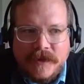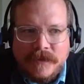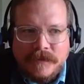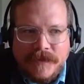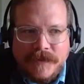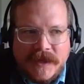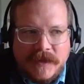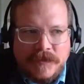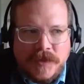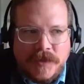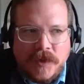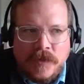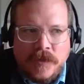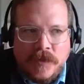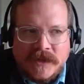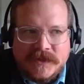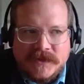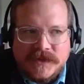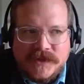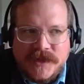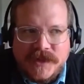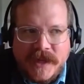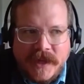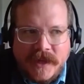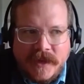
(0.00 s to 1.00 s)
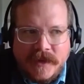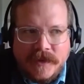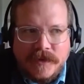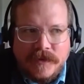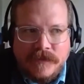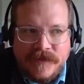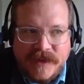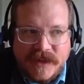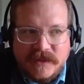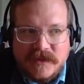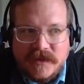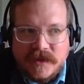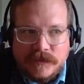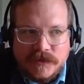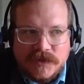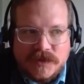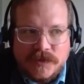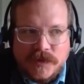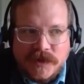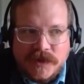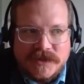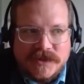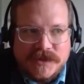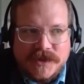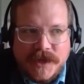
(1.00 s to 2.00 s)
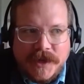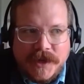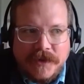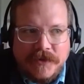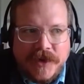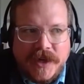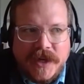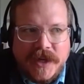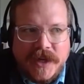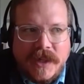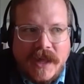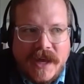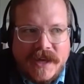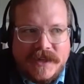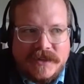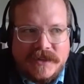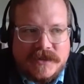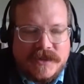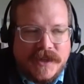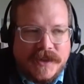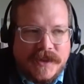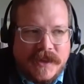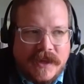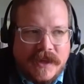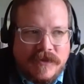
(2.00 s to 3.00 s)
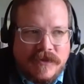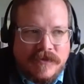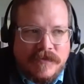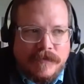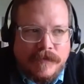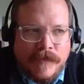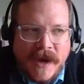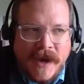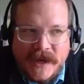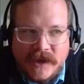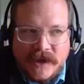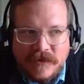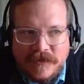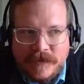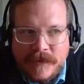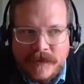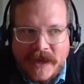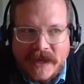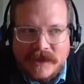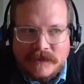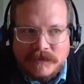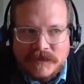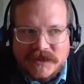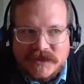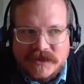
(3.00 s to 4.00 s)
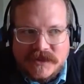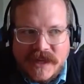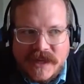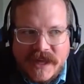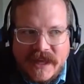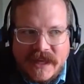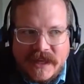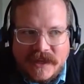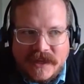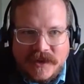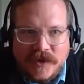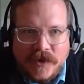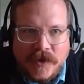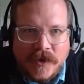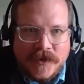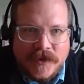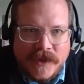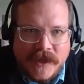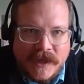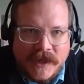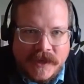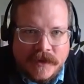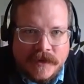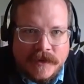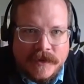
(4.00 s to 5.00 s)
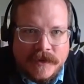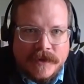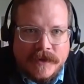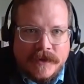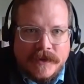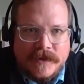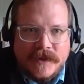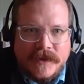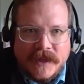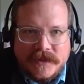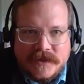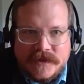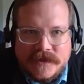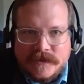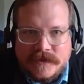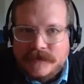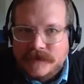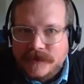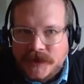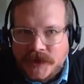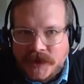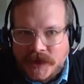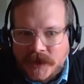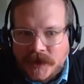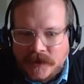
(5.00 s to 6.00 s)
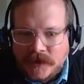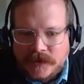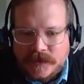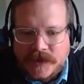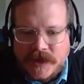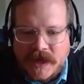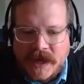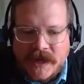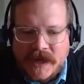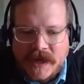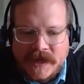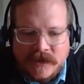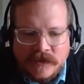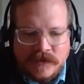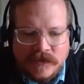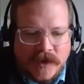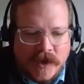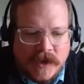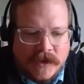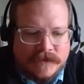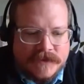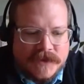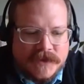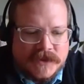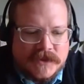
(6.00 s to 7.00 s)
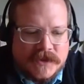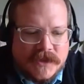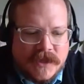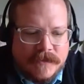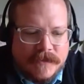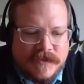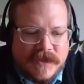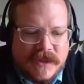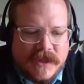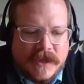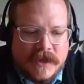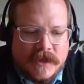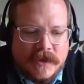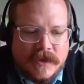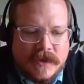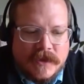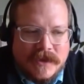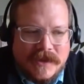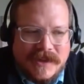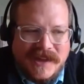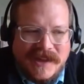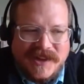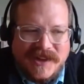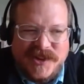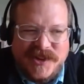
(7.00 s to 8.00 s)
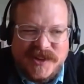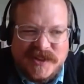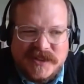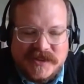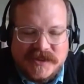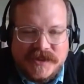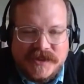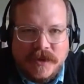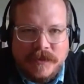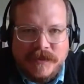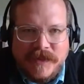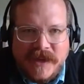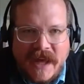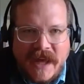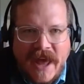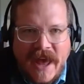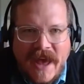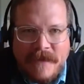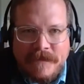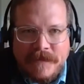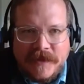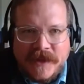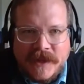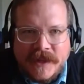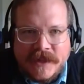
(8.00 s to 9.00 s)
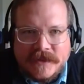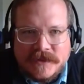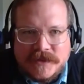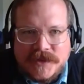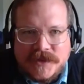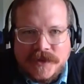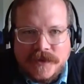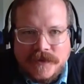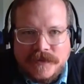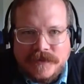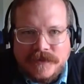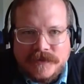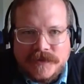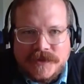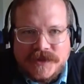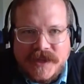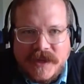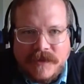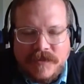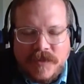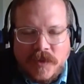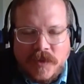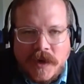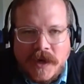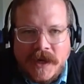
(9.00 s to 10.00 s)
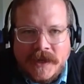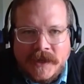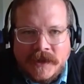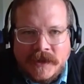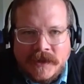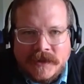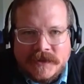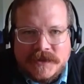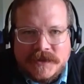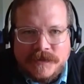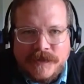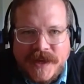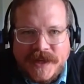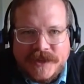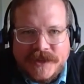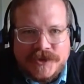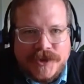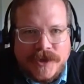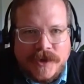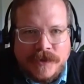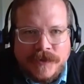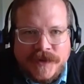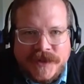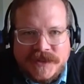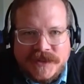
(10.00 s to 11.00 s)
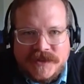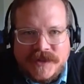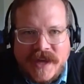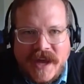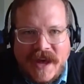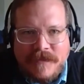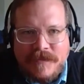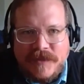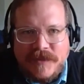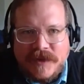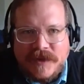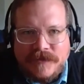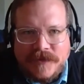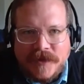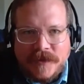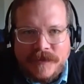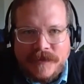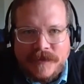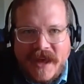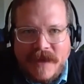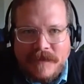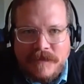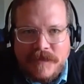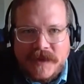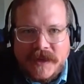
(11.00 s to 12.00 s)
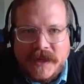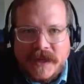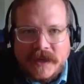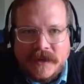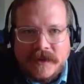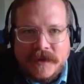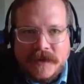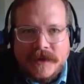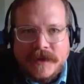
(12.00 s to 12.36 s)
victims, once they realize that they might have made a mistake or they you know, got involved in something, it could still be happening. So step one, let's make sure we stop it from happening.